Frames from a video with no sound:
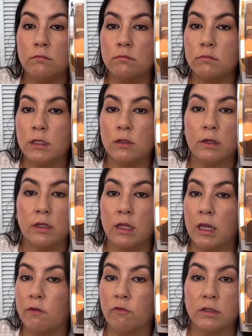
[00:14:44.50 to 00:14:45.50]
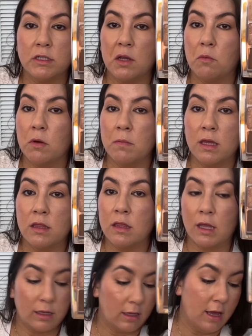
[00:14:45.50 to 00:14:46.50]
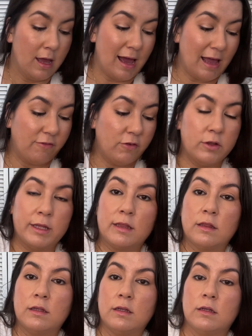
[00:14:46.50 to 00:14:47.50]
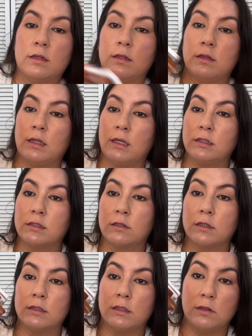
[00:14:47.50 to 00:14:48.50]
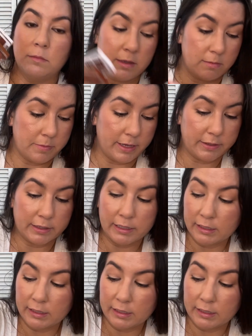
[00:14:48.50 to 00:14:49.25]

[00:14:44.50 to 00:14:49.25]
you know, like the everyday woman. That I feel like these are a little bit better,